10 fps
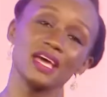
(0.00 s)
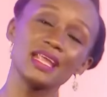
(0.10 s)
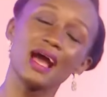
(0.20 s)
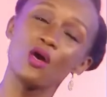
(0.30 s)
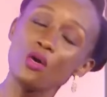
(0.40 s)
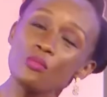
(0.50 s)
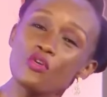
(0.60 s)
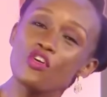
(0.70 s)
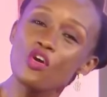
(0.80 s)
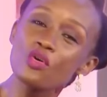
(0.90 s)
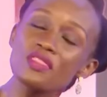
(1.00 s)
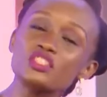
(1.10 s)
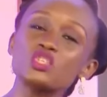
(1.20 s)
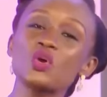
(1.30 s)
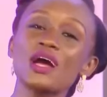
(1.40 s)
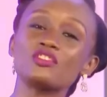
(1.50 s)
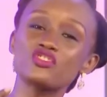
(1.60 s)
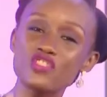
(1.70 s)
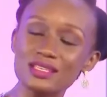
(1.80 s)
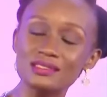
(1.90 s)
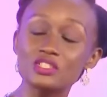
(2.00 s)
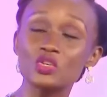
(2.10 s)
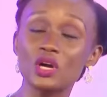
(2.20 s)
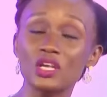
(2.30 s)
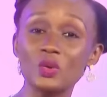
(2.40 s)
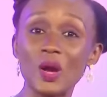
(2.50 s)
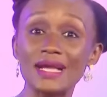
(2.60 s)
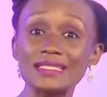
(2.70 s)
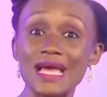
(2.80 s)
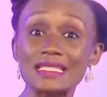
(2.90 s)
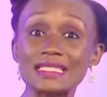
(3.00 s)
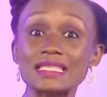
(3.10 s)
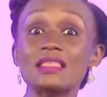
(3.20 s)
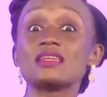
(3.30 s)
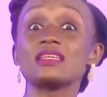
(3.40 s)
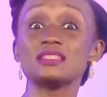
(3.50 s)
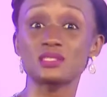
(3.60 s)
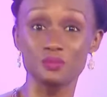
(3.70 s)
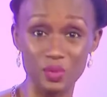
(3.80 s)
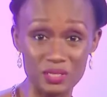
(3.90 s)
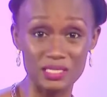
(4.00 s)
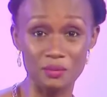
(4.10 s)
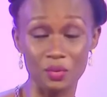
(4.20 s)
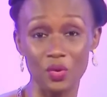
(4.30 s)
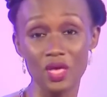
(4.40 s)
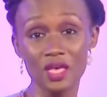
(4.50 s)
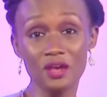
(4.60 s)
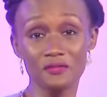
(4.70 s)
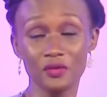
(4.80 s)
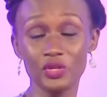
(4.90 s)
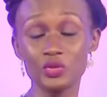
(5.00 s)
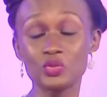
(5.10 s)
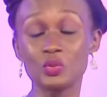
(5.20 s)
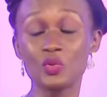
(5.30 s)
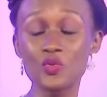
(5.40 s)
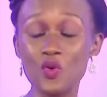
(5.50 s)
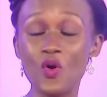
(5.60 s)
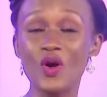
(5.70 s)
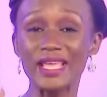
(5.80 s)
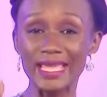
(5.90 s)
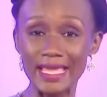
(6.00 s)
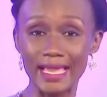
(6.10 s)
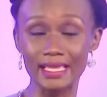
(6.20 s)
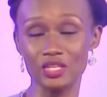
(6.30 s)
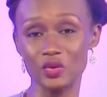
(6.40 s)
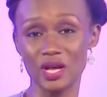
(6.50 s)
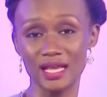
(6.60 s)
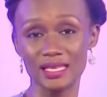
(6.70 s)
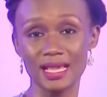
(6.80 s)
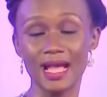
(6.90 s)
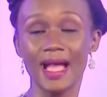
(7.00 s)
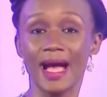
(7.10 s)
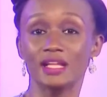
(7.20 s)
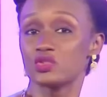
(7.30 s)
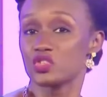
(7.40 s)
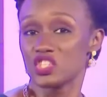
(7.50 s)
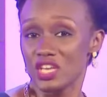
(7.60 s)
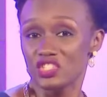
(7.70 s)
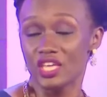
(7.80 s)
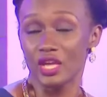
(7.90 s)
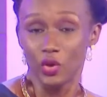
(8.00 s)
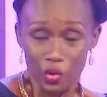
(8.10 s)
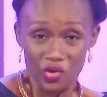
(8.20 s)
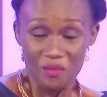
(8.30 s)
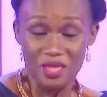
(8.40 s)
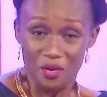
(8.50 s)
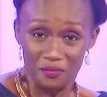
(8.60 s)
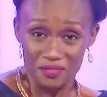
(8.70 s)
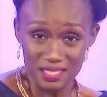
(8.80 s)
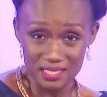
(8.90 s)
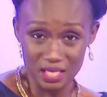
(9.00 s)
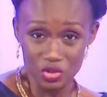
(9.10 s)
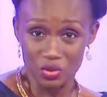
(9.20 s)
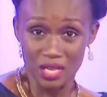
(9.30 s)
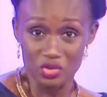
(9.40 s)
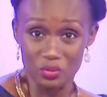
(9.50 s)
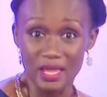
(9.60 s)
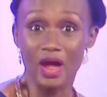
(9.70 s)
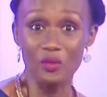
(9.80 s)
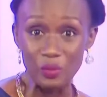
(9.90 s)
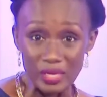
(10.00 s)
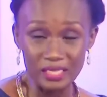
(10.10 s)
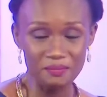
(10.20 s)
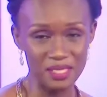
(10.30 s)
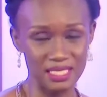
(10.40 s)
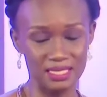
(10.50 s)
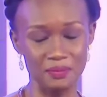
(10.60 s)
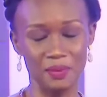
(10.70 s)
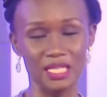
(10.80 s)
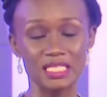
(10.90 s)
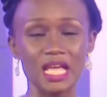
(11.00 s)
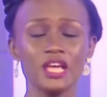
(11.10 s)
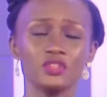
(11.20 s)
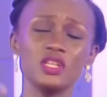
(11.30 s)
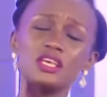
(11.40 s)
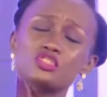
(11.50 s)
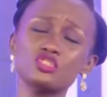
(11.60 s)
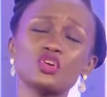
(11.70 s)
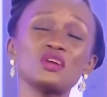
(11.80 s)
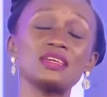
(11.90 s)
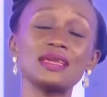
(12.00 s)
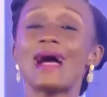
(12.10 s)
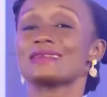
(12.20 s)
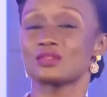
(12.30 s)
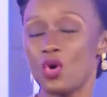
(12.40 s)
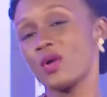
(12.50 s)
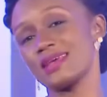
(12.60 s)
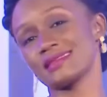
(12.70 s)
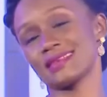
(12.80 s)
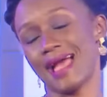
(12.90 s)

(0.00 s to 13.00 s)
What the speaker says: that are homegrown, that you can trust, that you can look at and see that it is possible for you to grow here in Uganda and to change the economy of this nation and to be a real participant. Today's story, as always,